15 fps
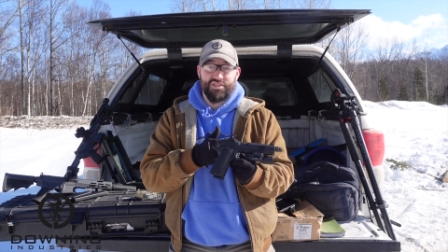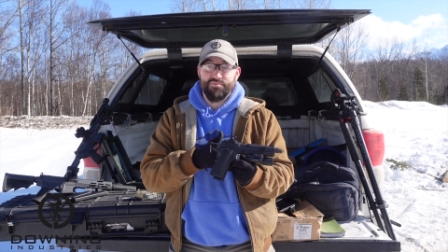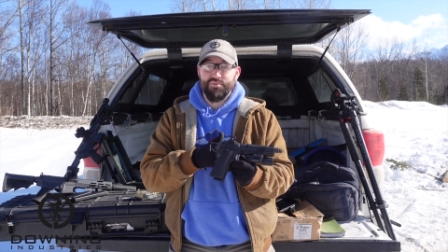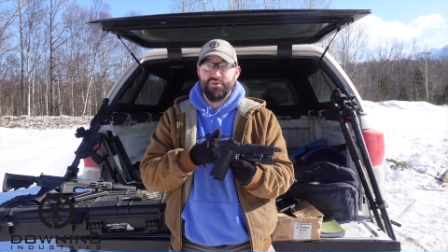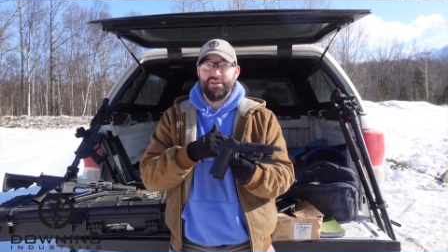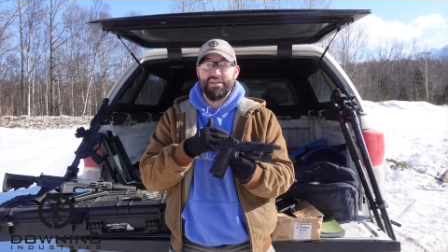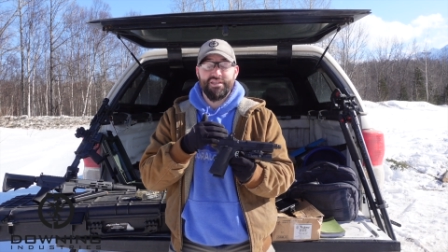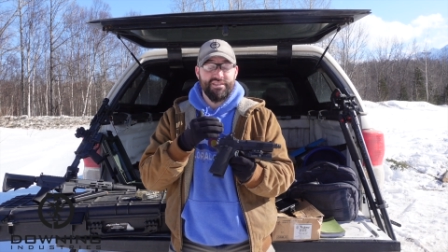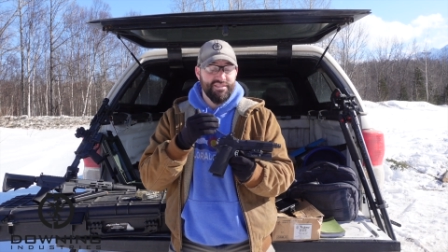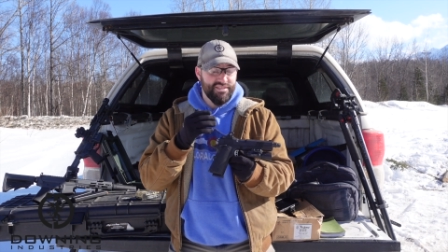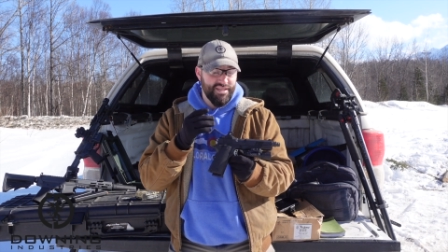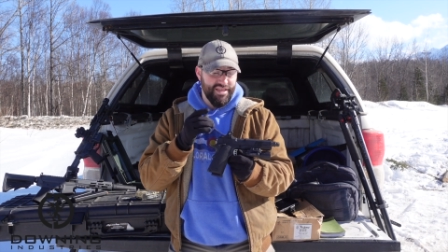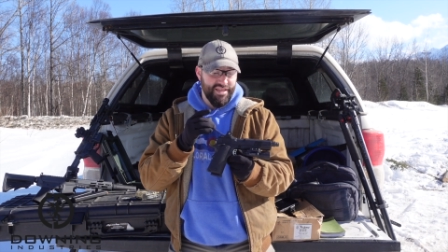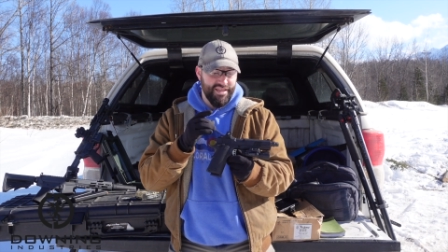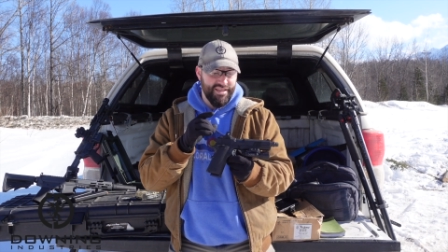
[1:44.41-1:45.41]
springs
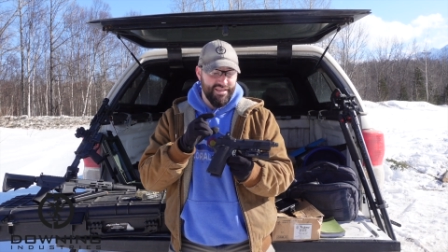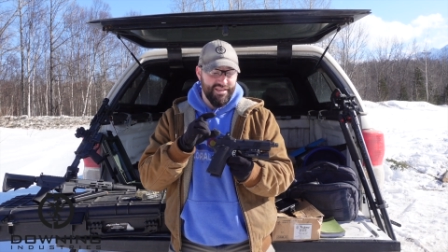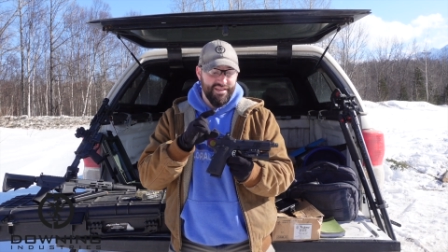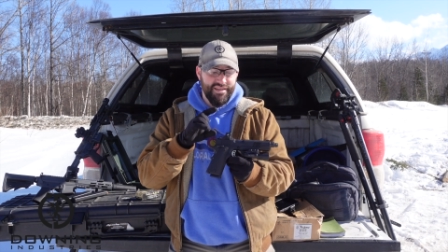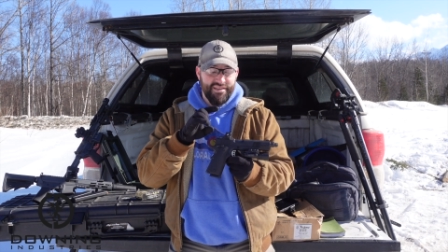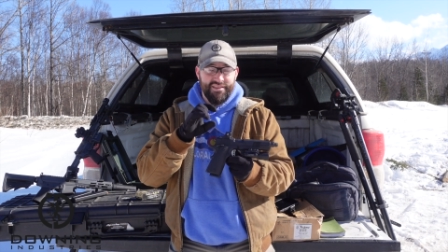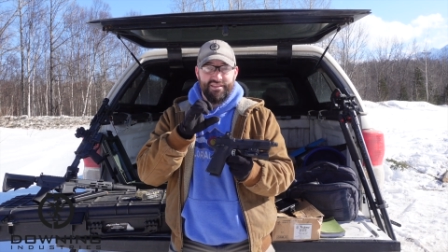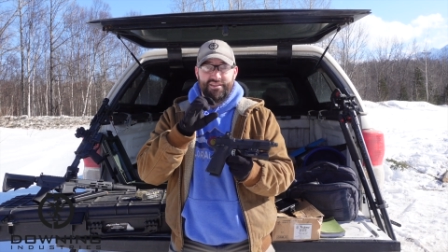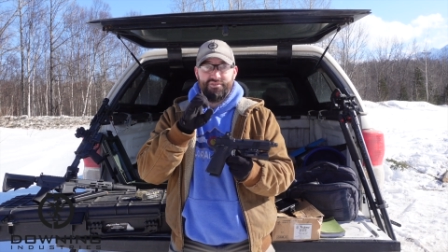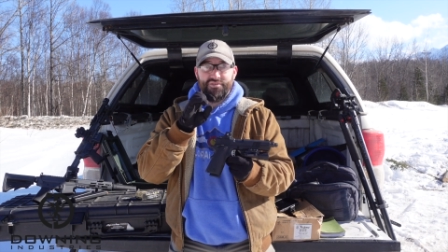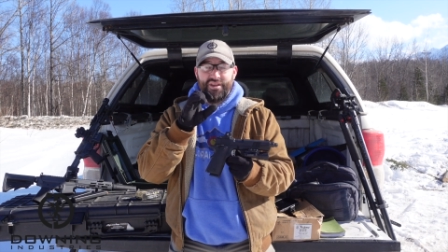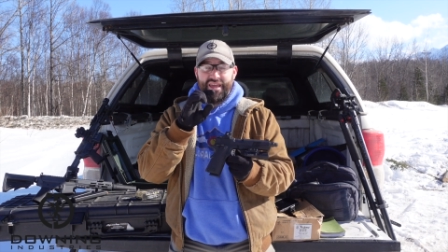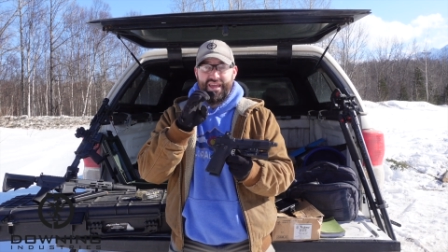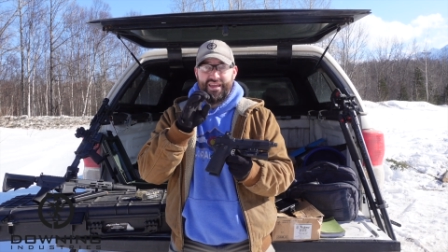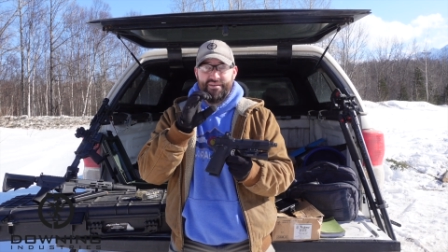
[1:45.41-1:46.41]
and the little
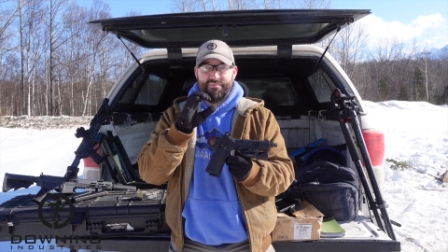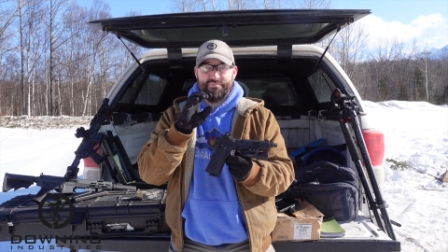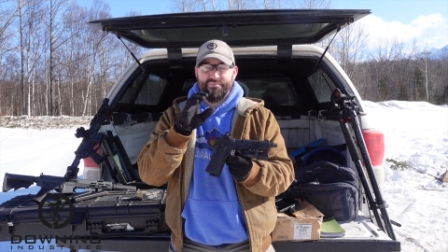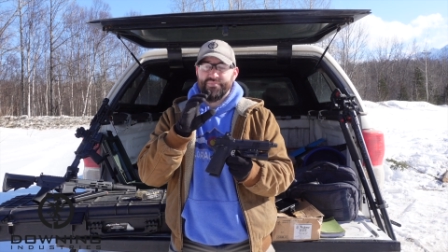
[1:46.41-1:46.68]
cam,